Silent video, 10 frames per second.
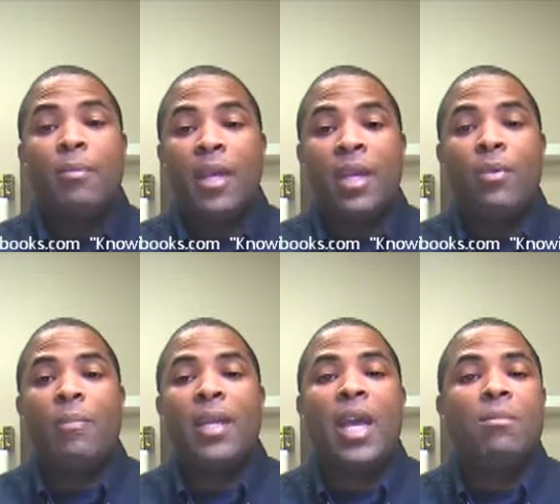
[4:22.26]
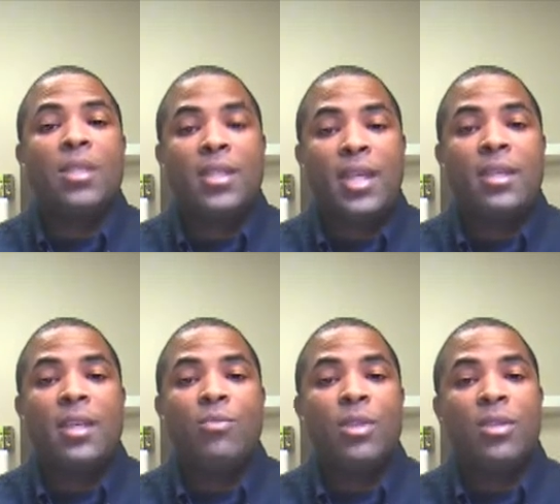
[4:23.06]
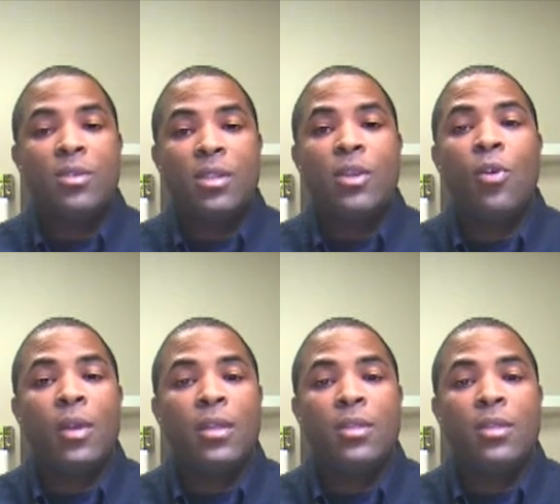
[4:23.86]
anyway, my name is Sidney, and we're doing Knowing